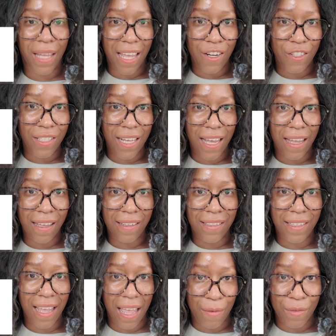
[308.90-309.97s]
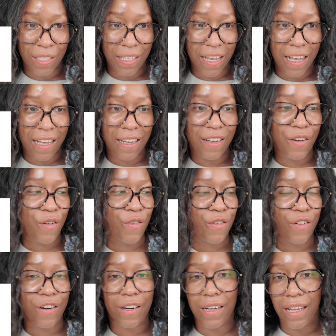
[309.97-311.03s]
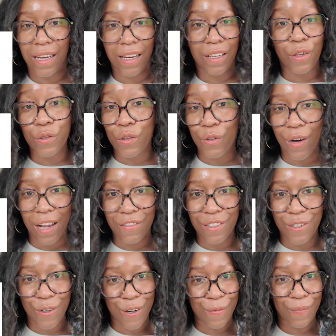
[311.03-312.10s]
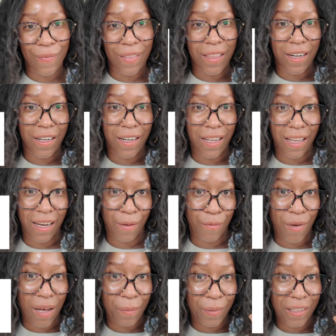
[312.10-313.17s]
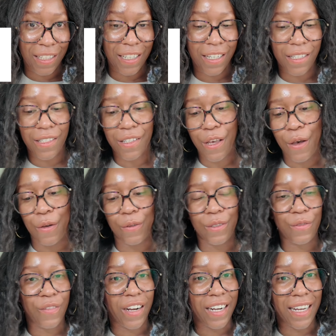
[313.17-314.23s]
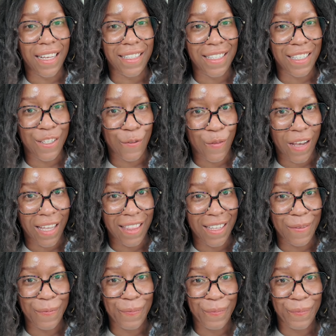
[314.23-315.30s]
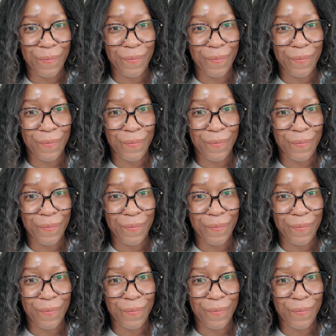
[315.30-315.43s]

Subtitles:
CandleScience, Amazon, or any local craft store. They're getting popular, so it's very easy to find them.